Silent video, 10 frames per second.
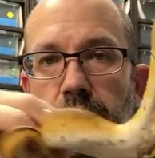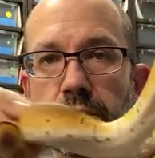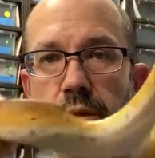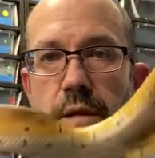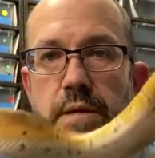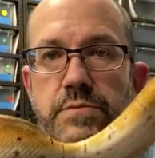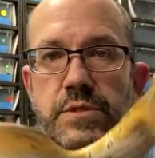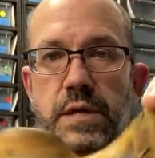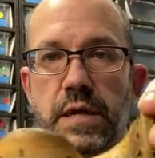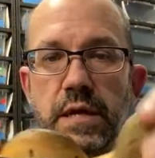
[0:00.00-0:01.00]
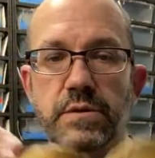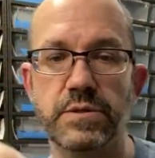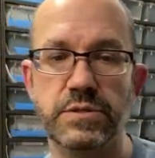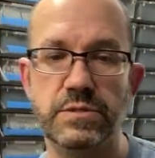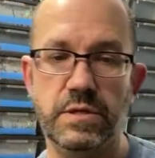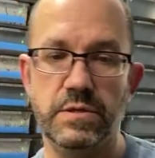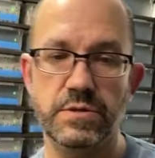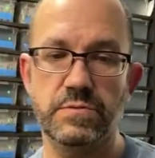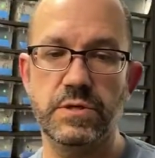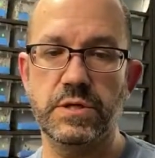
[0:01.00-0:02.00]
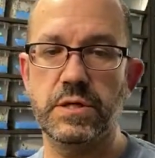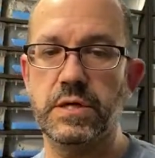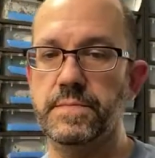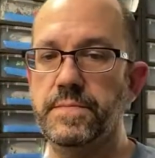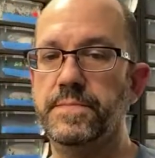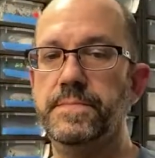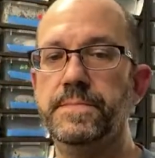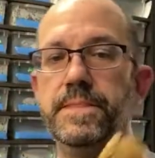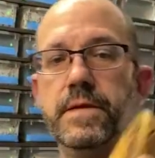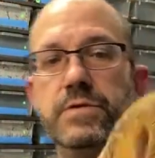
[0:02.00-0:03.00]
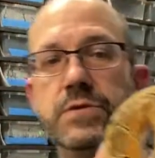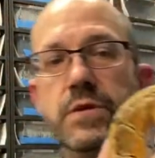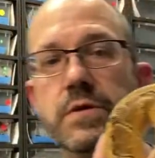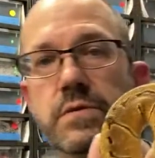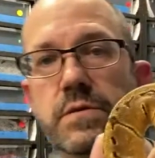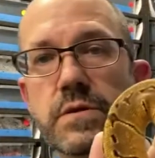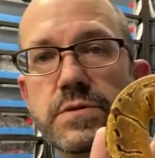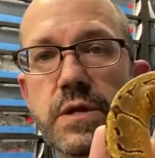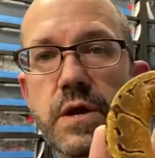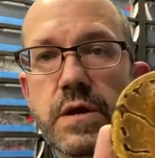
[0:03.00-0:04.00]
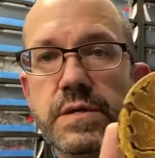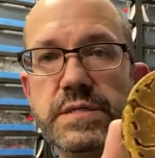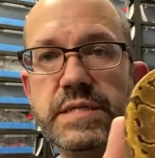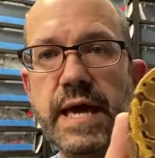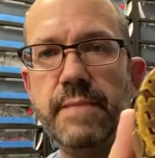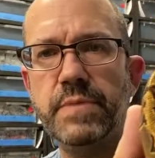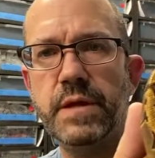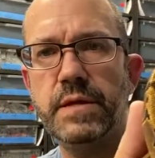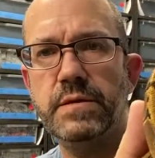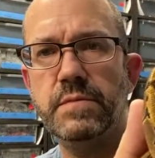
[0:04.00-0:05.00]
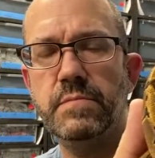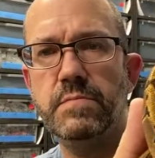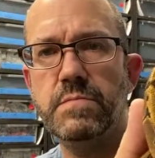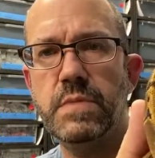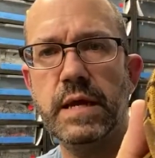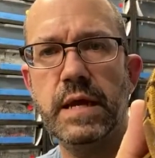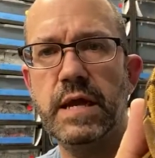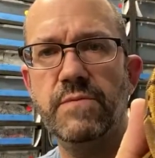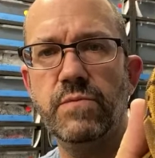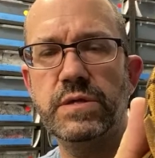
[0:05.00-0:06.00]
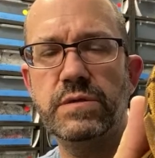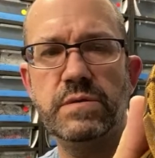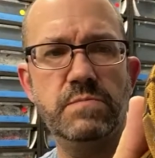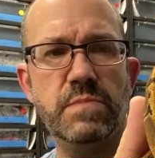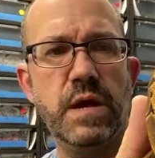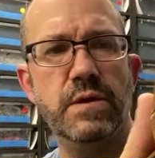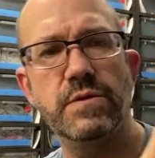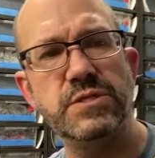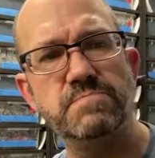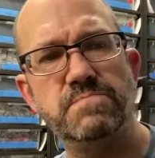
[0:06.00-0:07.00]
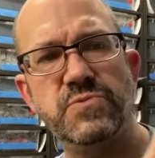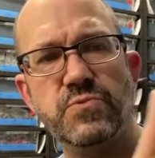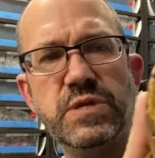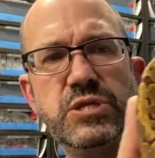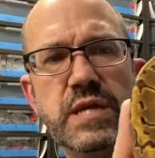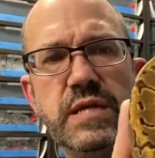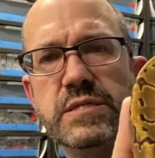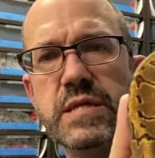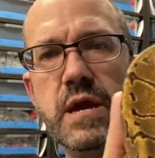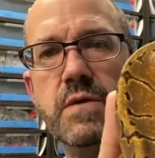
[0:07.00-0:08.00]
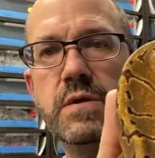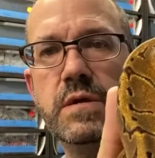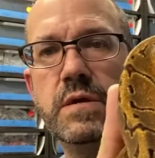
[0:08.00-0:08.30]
Yeah, so yeah, he looks really good. He's a little dark on the top, but again, with, I don't know, he's 3 sheds now.